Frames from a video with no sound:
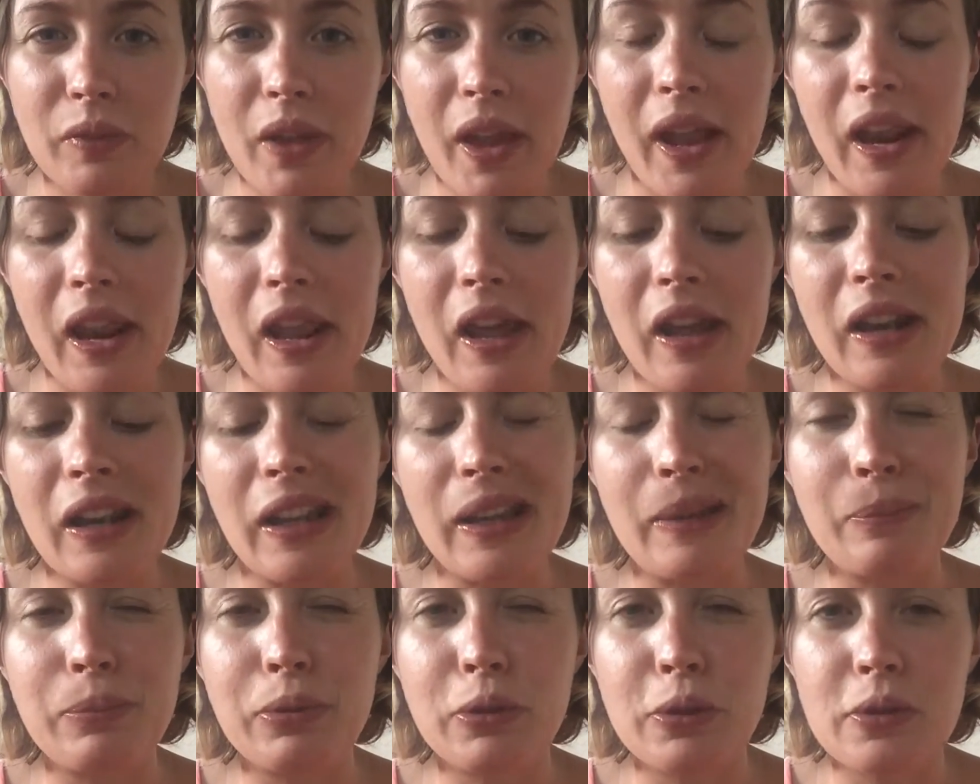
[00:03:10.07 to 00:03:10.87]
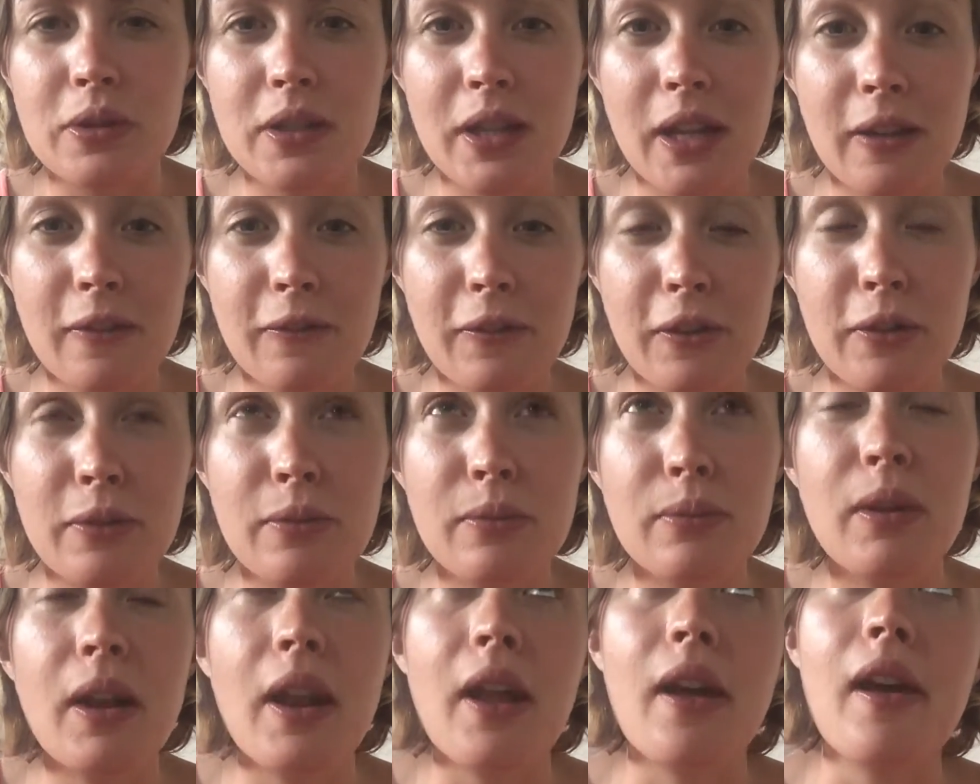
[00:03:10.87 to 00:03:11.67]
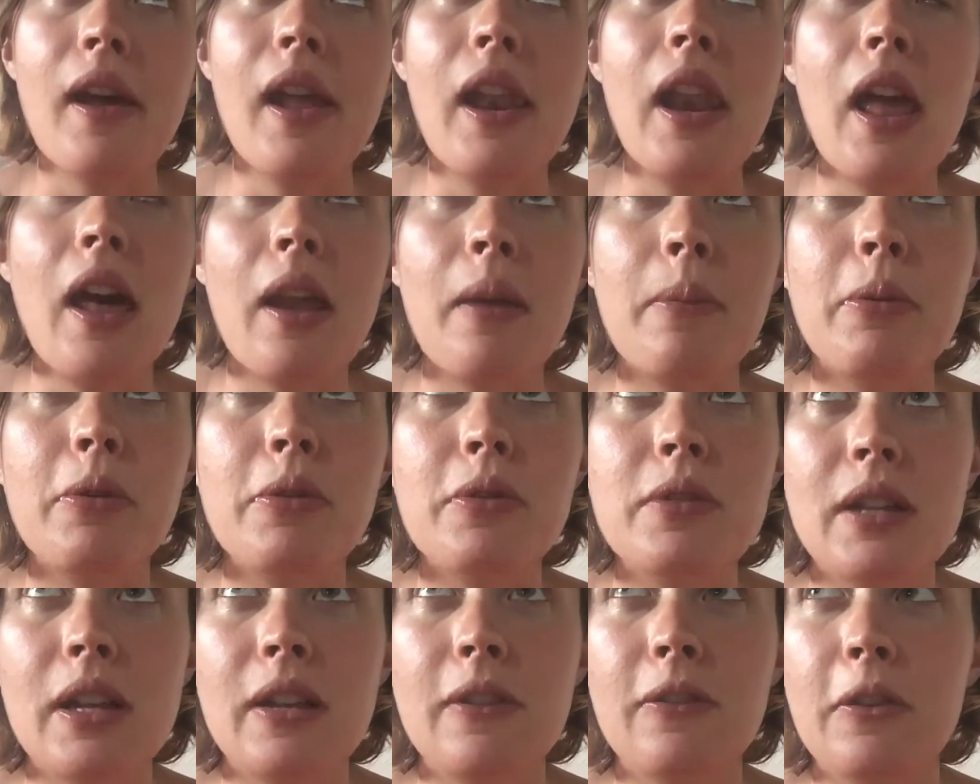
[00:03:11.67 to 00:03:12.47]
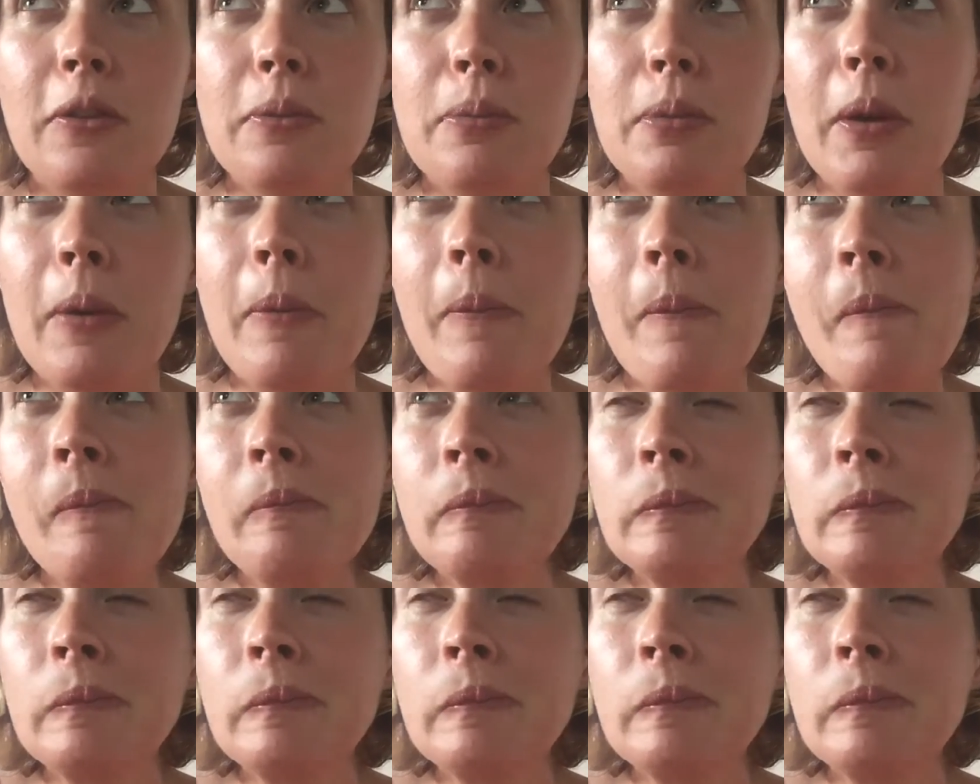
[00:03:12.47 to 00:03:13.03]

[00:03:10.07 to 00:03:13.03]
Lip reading: a lot of like processed food. Well, not a lot of processed food, but